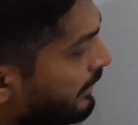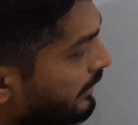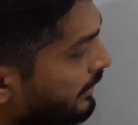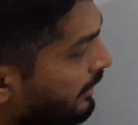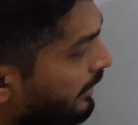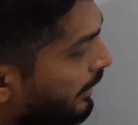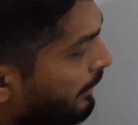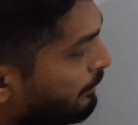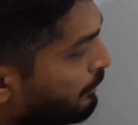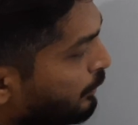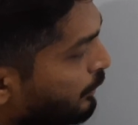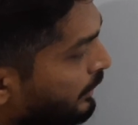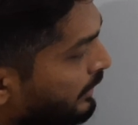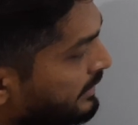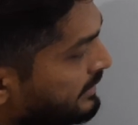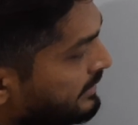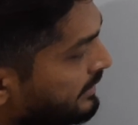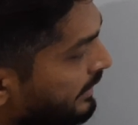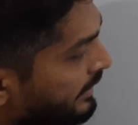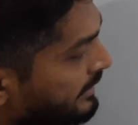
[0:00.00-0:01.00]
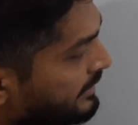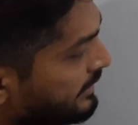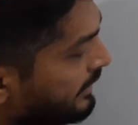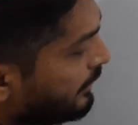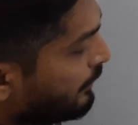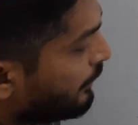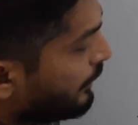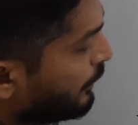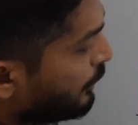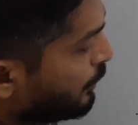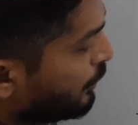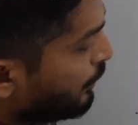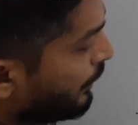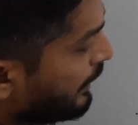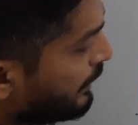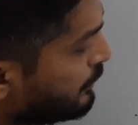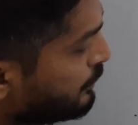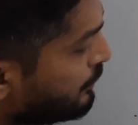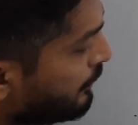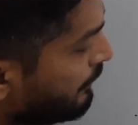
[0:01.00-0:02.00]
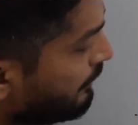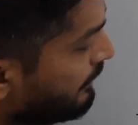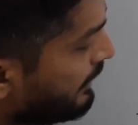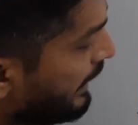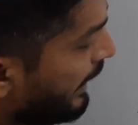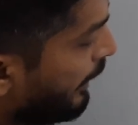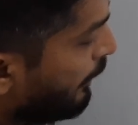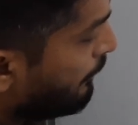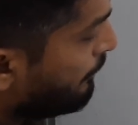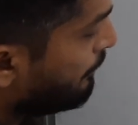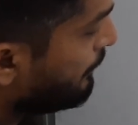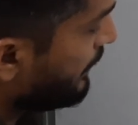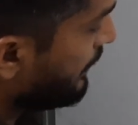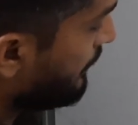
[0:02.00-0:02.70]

Here I am putting z is equal to 1, so we will have